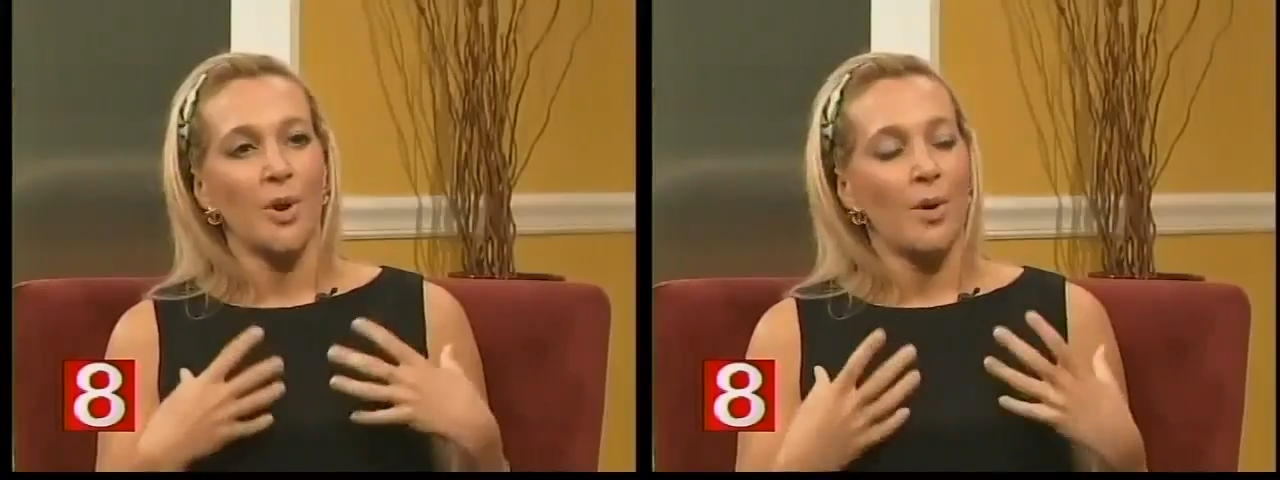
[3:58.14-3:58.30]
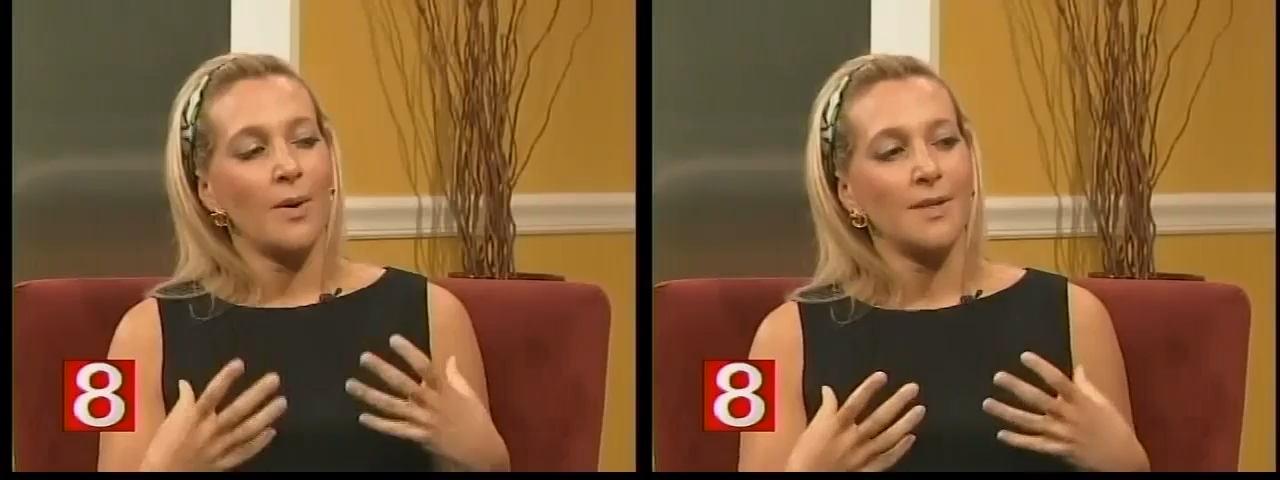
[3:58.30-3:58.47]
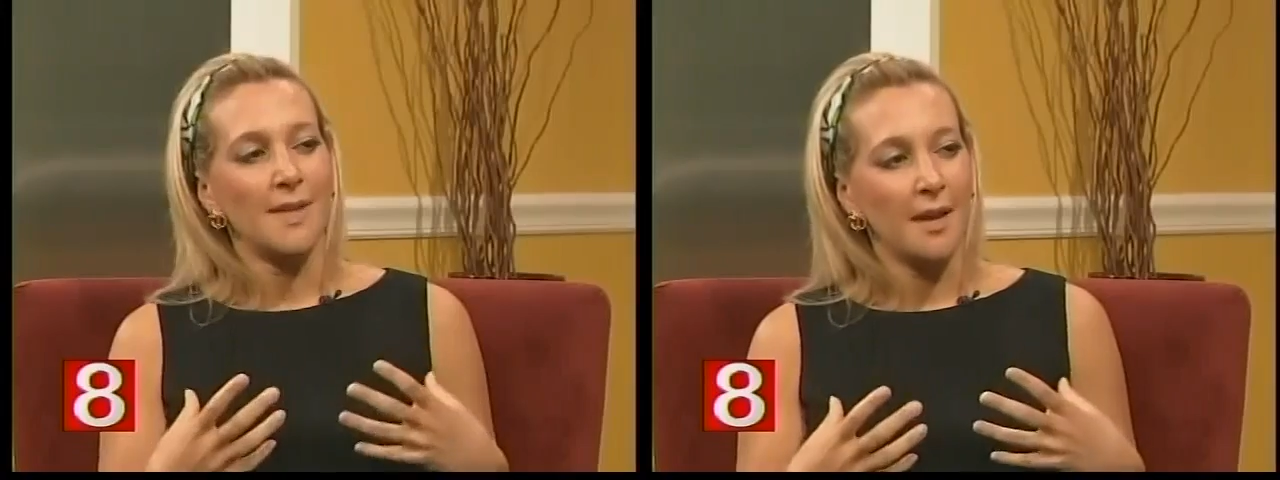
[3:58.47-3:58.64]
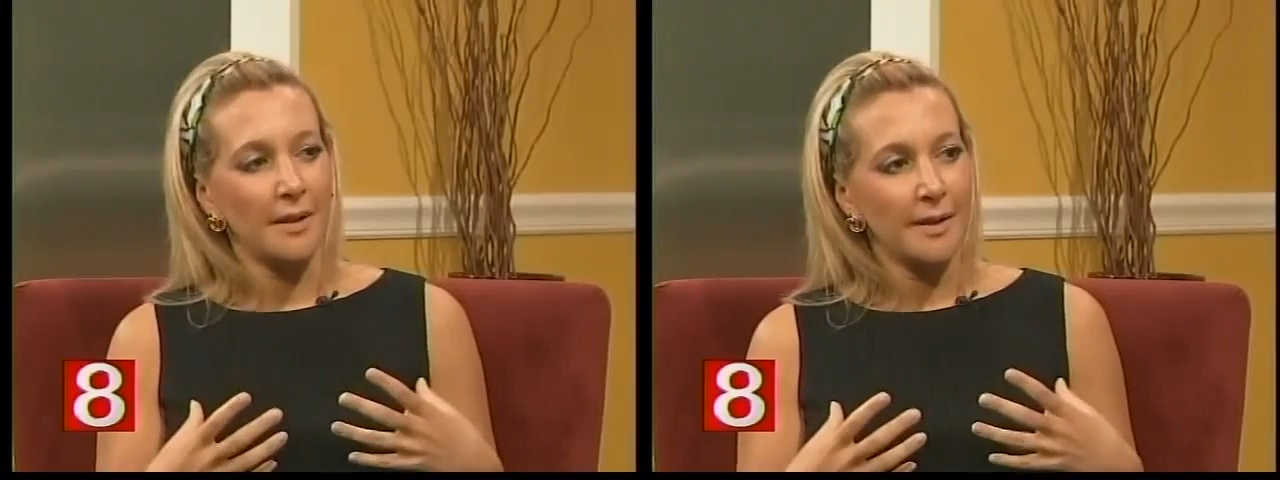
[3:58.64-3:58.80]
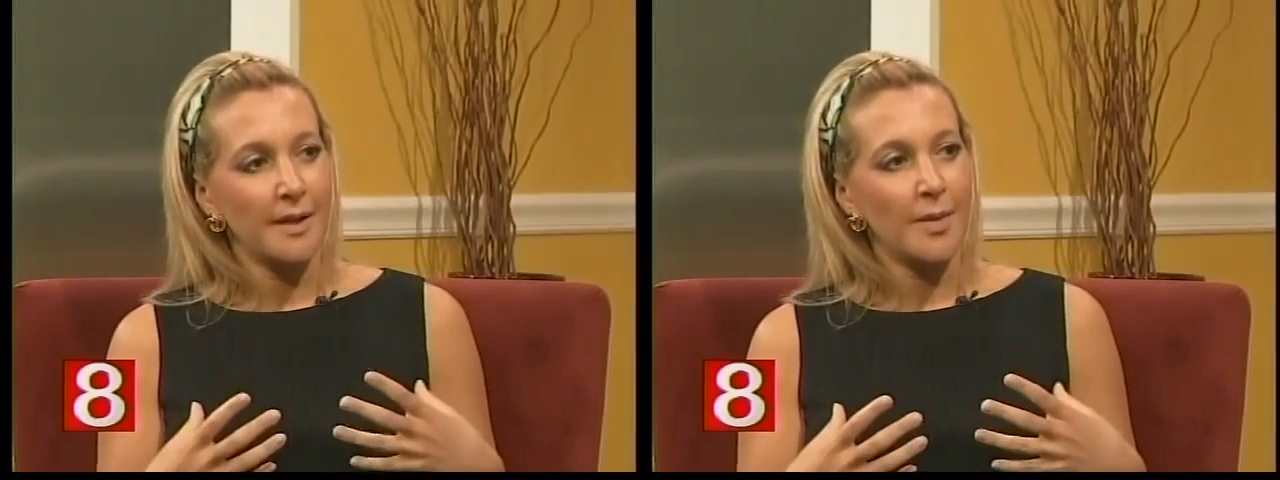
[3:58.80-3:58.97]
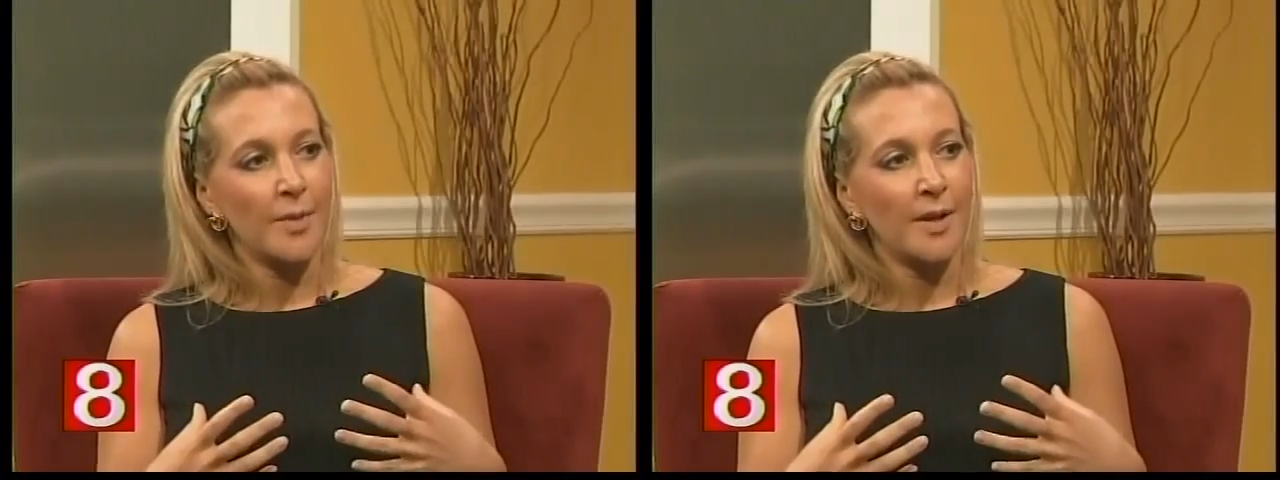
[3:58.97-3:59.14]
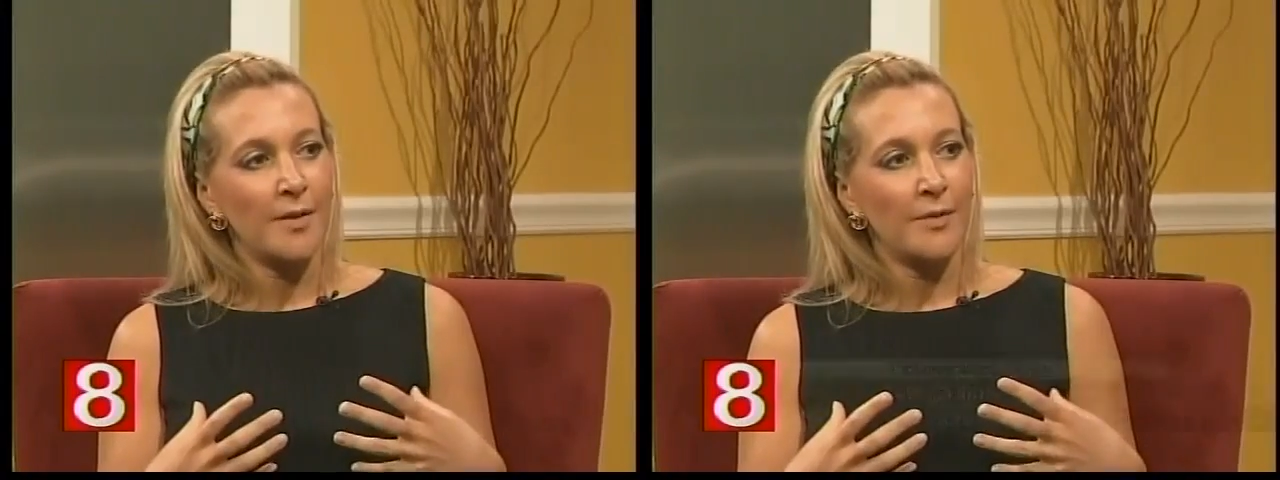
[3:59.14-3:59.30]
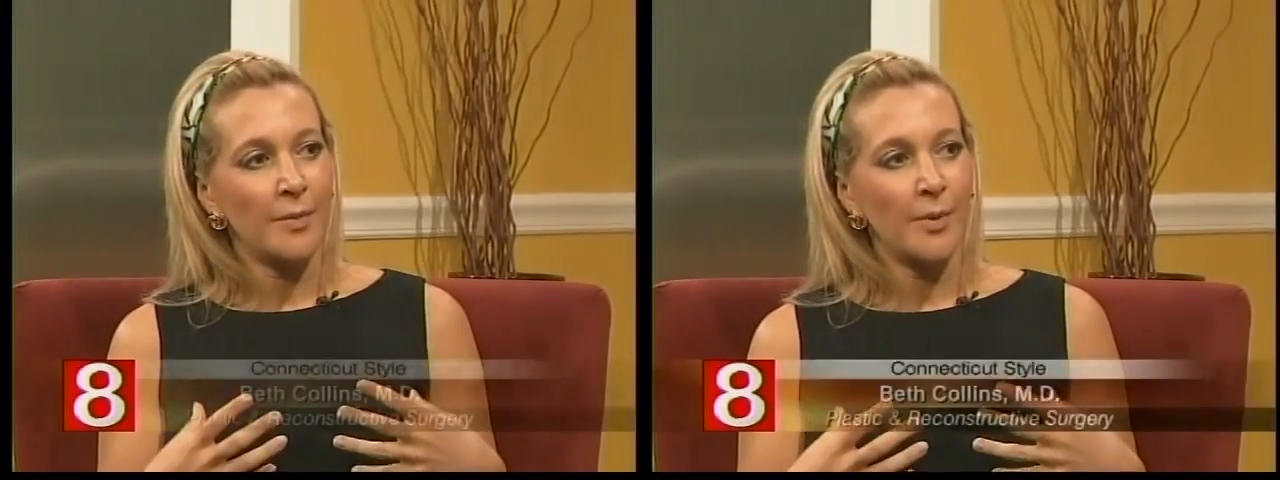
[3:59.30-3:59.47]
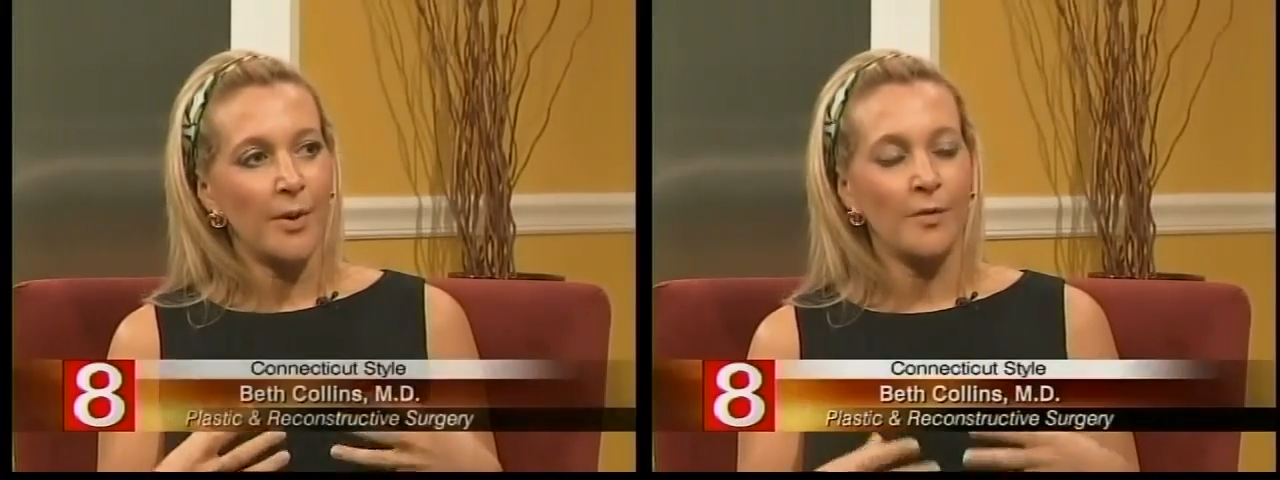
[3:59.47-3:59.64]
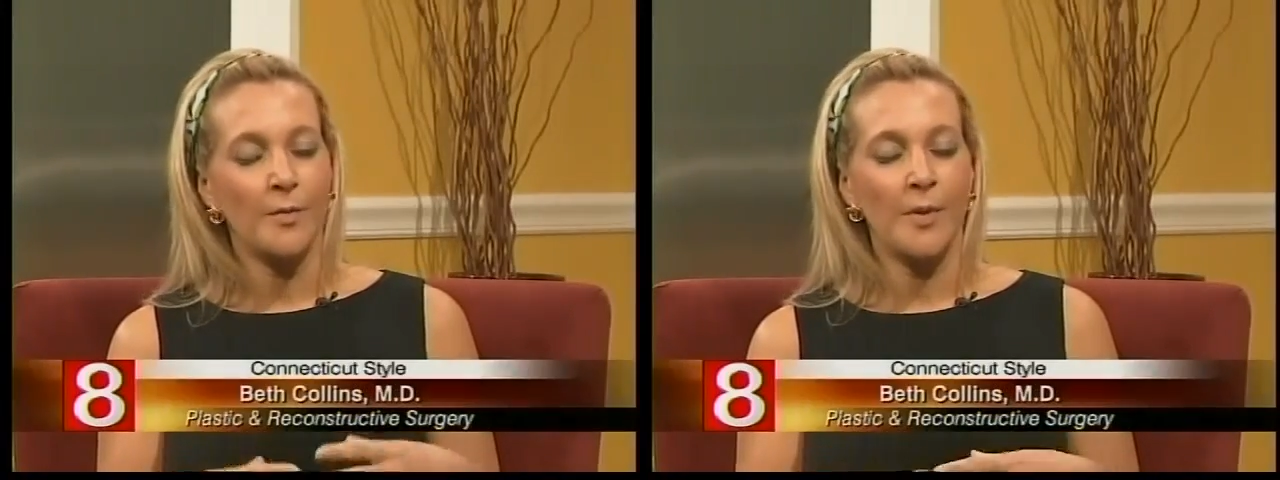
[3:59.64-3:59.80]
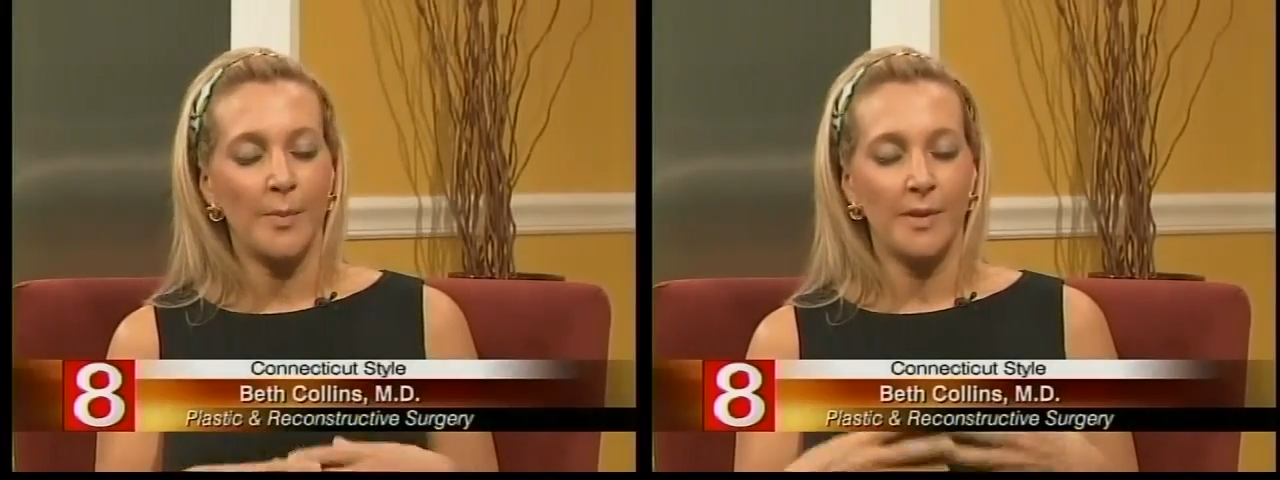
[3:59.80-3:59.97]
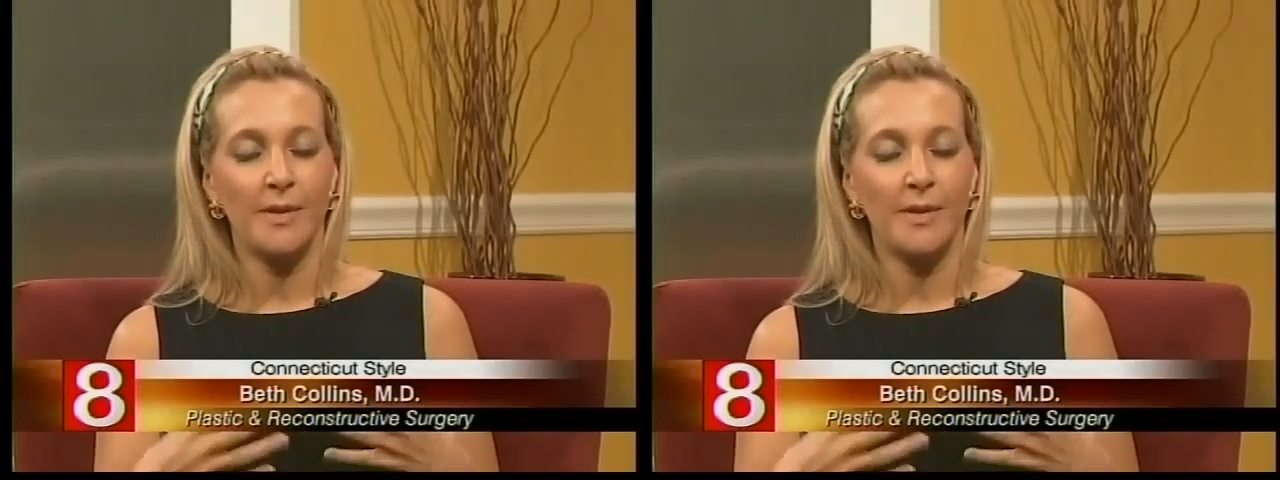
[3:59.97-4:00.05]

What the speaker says: could always get a little bit of improvement,